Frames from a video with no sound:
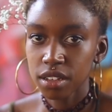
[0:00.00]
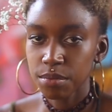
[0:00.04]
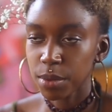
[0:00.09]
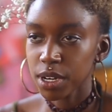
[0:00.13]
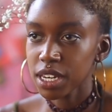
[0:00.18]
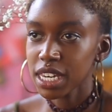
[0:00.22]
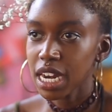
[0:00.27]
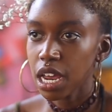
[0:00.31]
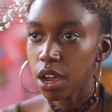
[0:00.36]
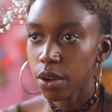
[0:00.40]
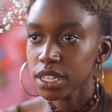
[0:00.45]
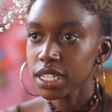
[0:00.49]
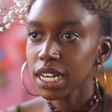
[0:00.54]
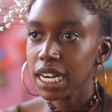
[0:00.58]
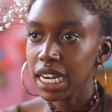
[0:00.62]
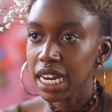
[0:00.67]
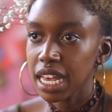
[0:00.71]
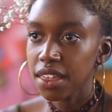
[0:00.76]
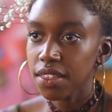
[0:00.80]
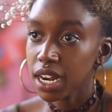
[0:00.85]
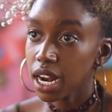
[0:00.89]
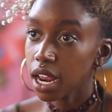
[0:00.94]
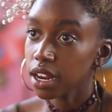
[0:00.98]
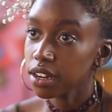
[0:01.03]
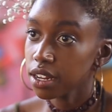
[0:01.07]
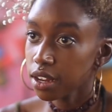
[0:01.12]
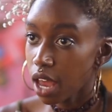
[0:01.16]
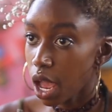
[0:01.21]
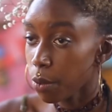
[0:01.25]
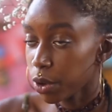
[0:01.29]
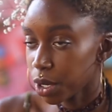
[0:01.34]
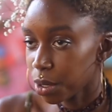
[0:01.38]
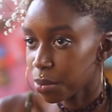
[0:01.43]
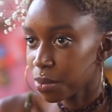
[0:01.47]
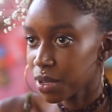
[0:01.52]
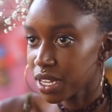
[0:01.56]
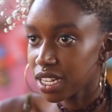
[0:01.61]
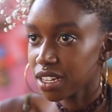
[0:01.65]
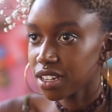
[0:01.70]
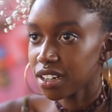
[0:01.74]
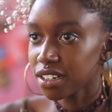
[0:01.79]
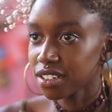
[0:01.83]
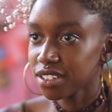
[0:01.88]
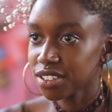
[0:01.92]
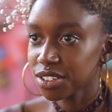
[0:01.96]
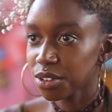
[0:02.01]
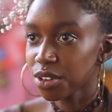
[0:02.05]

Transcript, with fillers: But now it's clear that I, I want to be here.